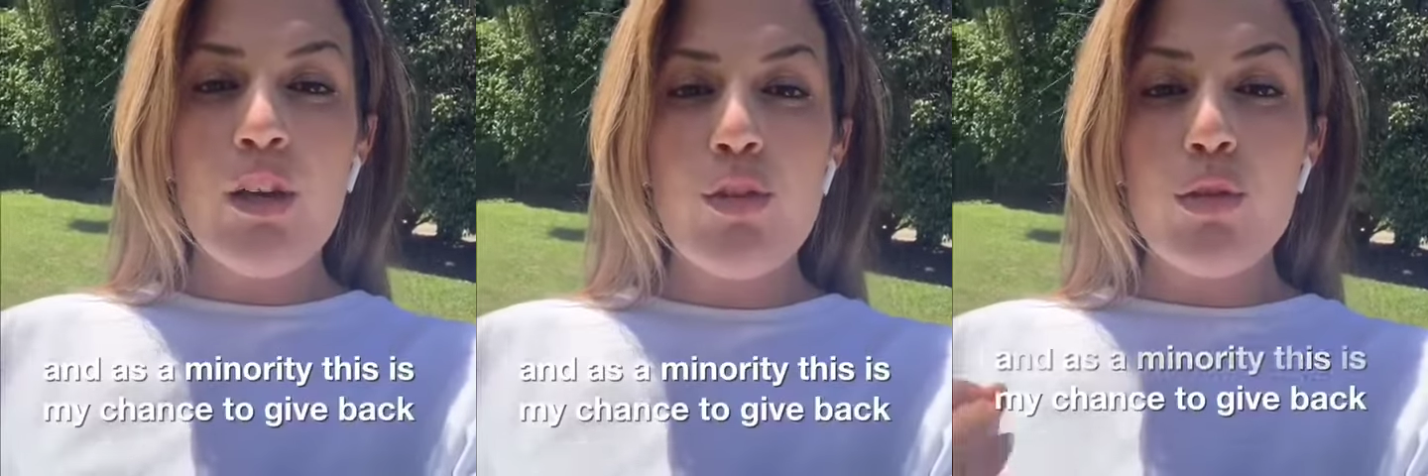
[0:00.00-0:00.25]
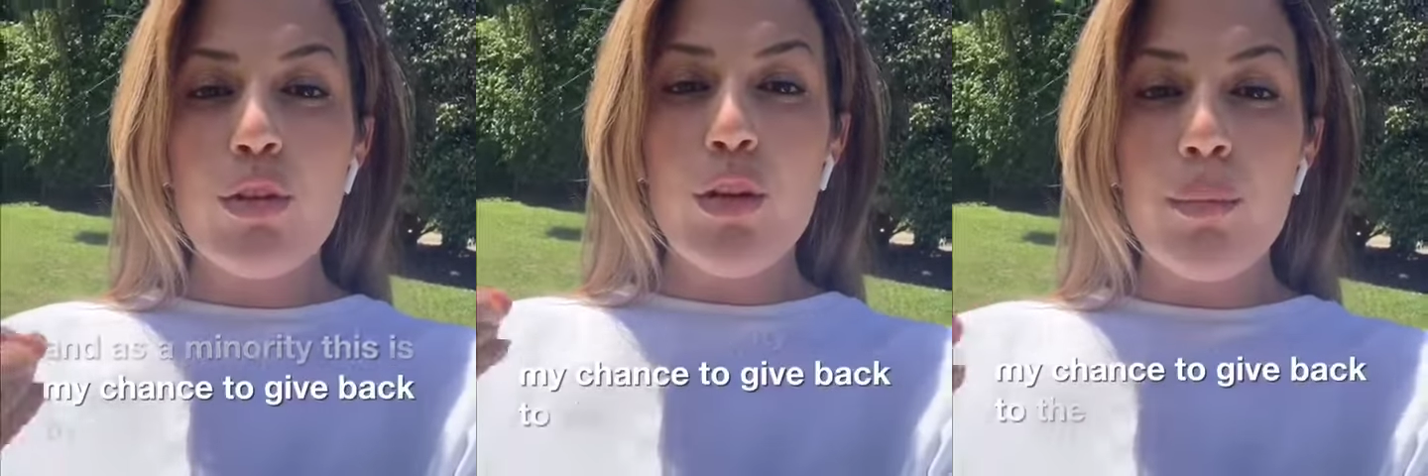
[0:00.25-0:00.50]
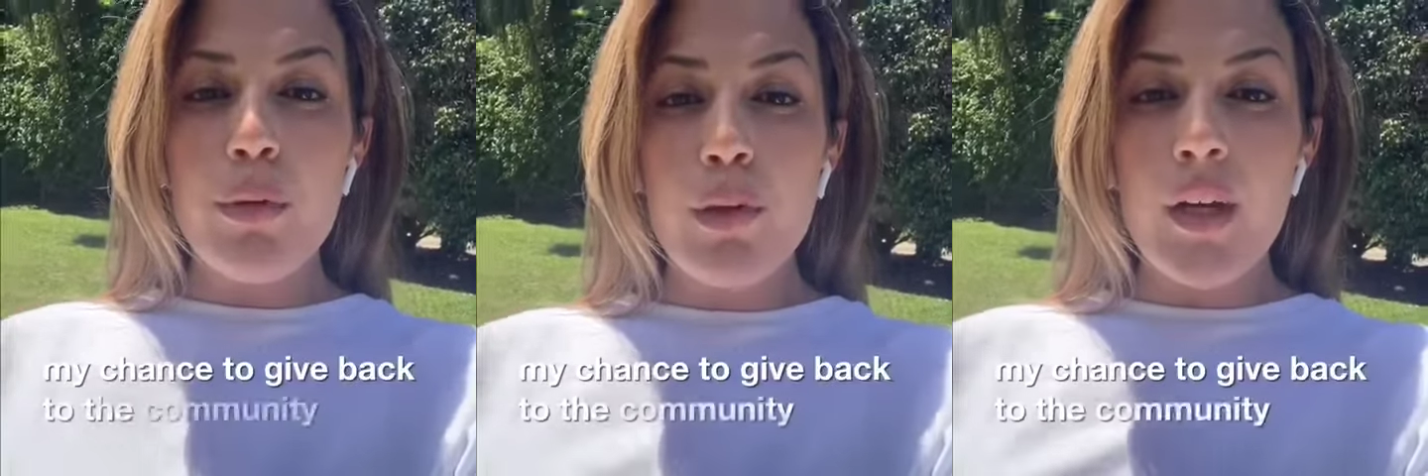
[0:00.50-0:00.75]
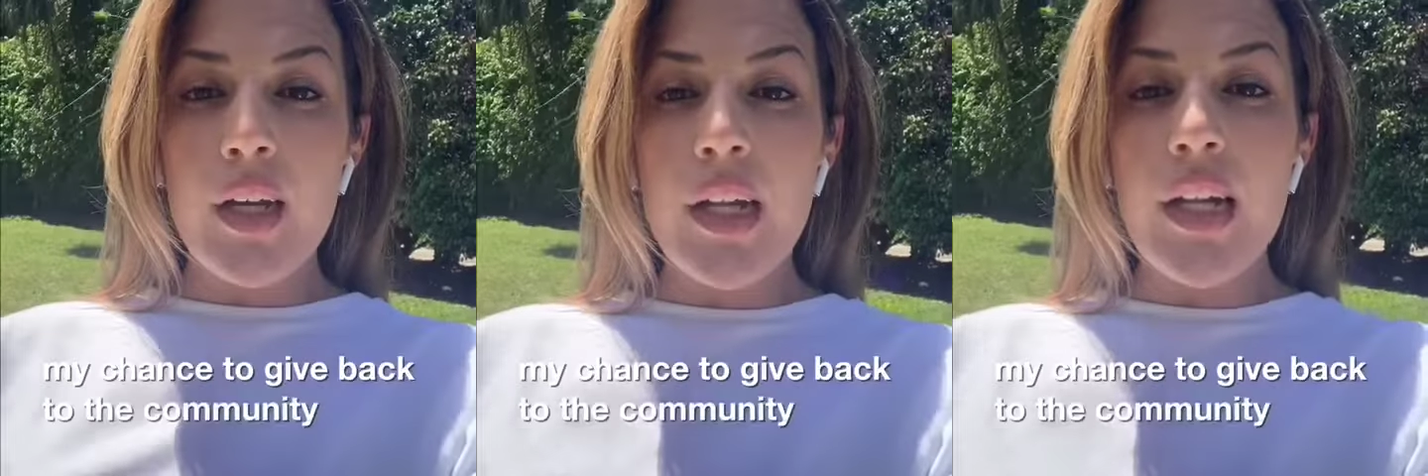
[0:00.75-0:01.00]
to a
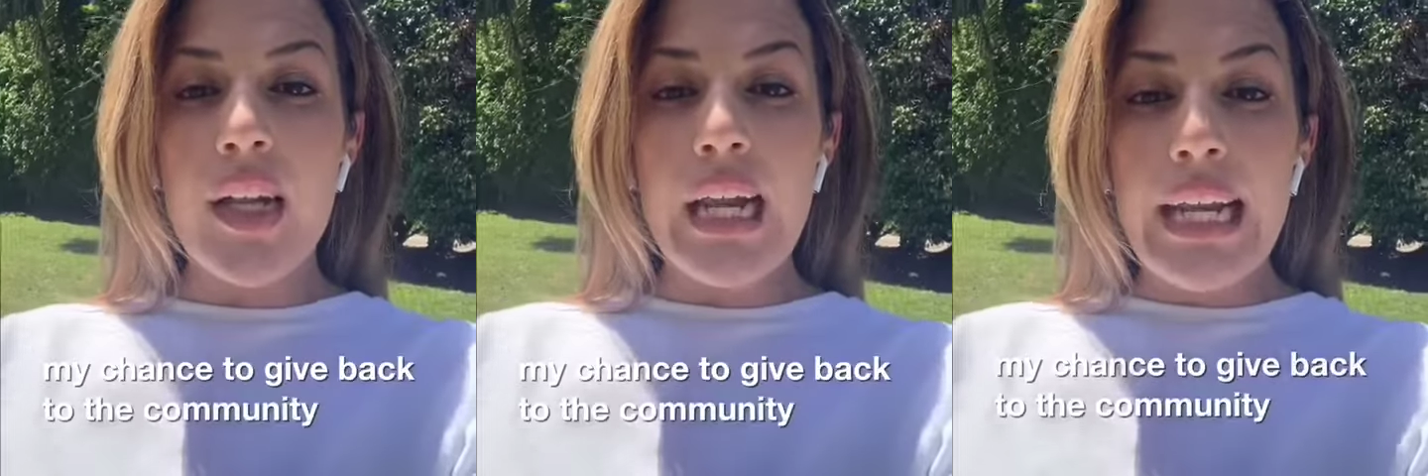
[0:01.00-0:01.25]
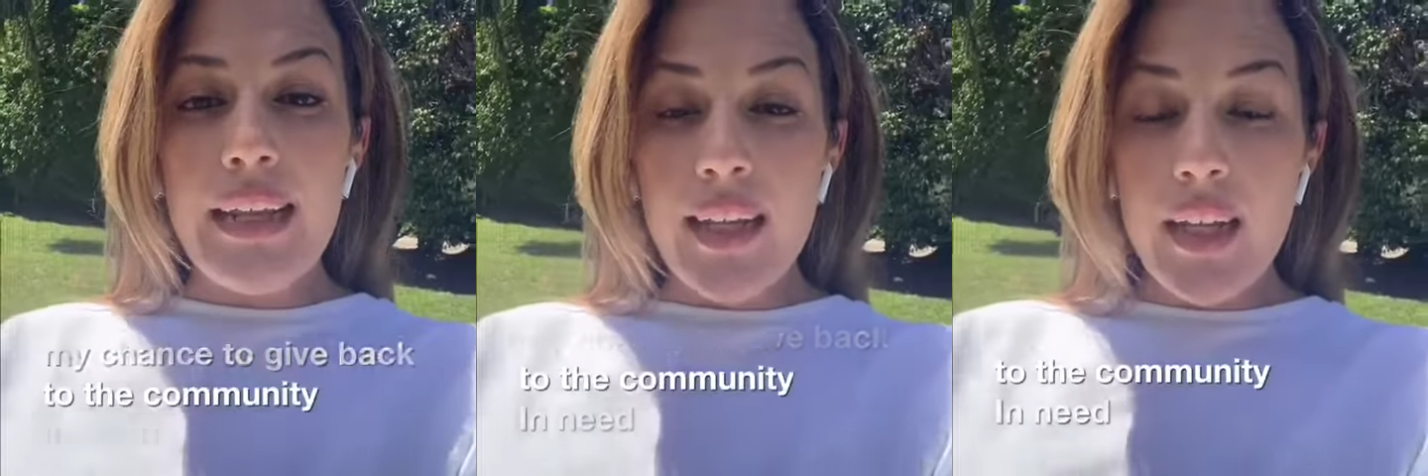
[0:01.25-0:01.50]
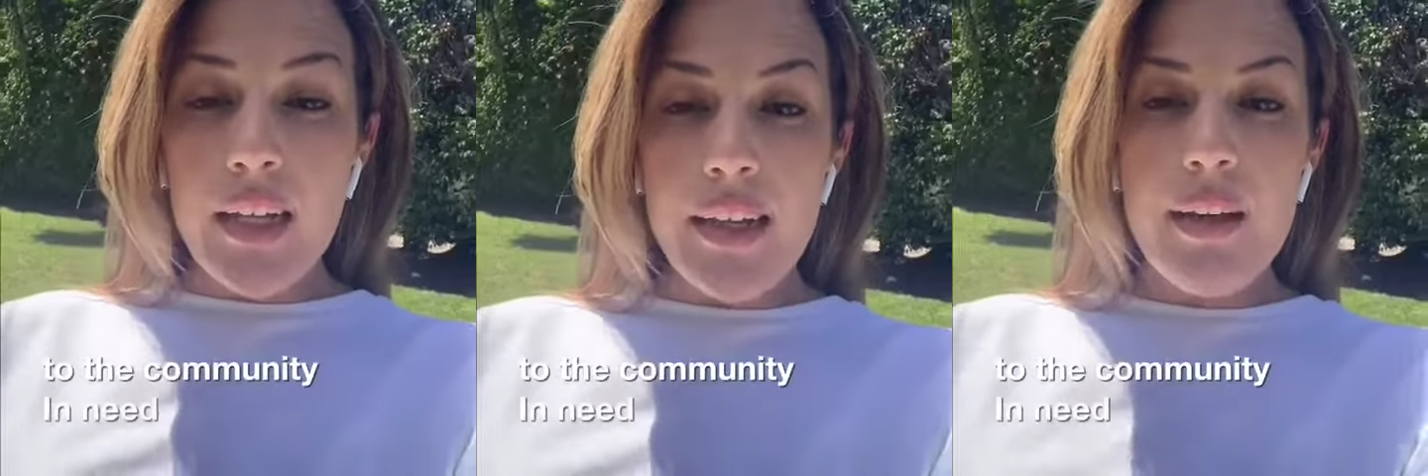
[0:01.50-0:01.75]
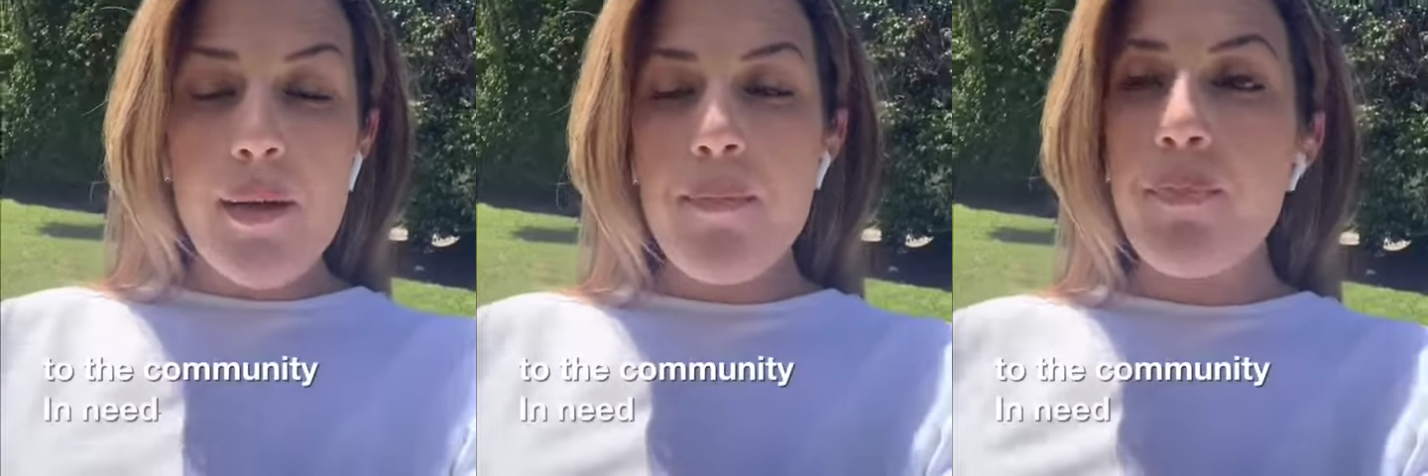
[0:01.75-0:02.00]
community in need.